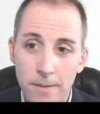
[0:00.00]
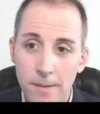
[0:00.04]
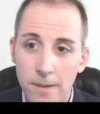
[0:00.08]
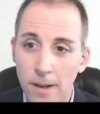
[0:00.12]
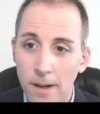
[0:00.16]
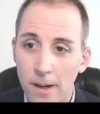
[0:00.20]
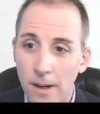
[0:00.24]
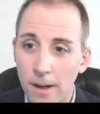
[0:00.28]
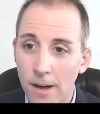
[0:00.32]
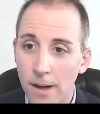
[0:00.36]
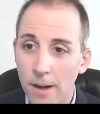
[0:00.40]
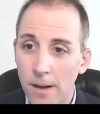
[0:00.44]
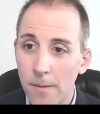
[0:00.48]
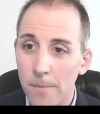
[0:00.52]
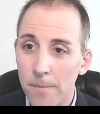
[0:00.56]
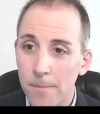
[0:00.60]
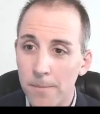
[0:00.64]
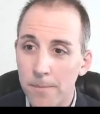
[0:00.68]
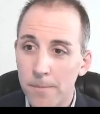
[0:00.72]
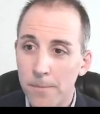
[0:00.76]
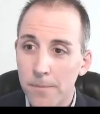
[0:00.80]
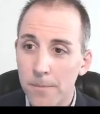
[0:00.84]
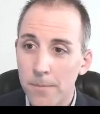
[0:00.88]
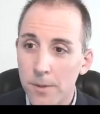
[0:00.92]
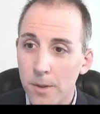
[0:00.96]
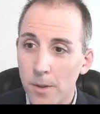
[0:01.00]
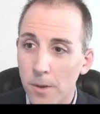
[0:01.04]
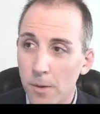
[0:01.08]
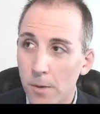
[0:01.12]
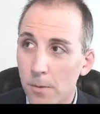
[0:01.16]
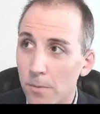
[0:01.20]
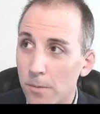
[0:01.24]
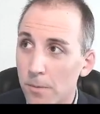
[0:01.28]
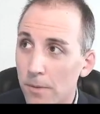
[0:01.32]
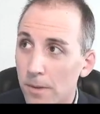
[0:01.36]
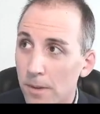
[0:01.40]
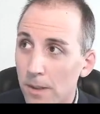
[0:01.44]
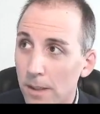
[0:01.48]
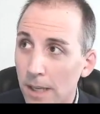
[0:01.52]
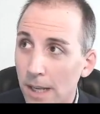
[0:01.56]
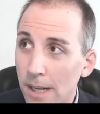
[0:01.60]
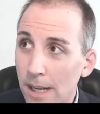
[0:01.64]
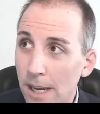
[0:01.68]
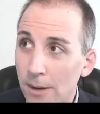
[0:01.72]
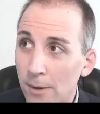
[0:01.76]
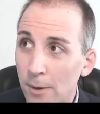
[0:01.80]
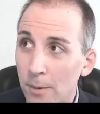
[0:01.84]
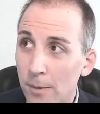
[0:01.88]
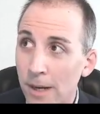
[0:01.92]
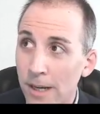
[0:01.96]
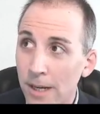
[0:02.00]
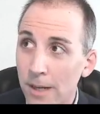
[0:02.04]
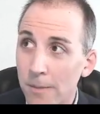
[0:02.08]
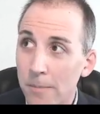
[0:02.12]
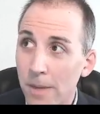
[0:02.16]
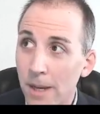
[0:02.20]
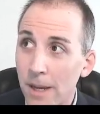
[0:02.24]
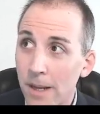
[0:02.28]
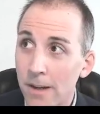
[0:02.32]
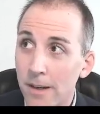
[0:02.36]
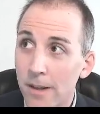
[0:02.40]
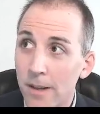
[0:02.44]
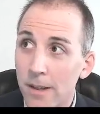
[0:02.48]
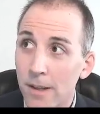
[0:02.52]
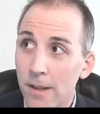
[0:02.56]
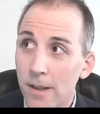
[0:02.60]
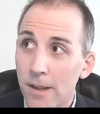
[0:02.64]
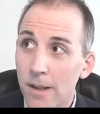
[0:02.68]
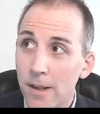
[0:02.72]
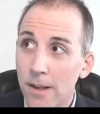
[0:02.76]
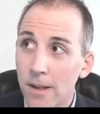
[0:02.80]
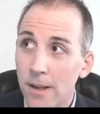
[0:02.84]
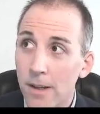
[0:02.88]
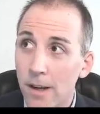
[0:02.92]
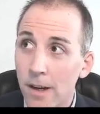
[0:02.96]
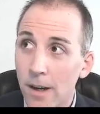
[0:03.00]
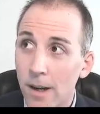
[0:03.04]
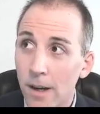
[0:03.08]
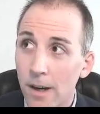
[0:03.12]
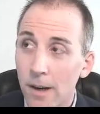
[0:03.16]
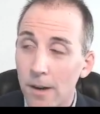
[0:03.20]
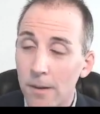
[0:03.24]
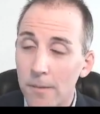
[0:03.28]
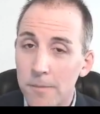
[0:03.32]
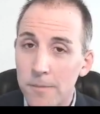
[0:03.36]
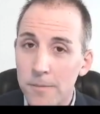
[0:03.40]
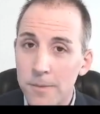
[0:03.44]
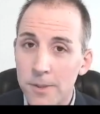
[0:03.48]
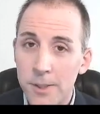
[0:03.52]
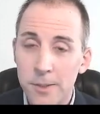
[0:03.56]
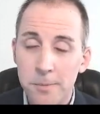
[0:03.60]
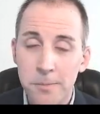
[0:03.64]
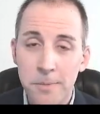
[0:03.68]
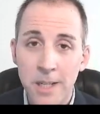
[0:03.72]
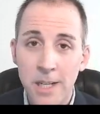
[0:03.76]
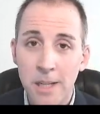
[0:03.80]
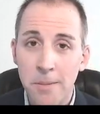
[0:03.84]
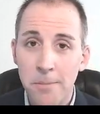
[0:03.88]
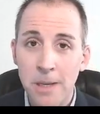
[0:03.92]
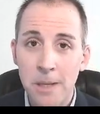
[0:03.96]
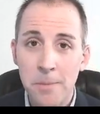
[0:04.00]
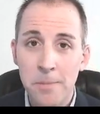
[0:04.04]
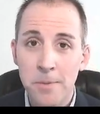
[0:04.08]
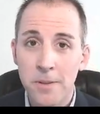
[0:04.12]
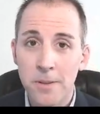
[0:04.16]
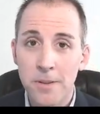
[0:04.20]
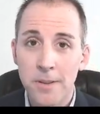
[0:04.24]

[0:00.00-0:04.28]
So again, I would recommend just meeting people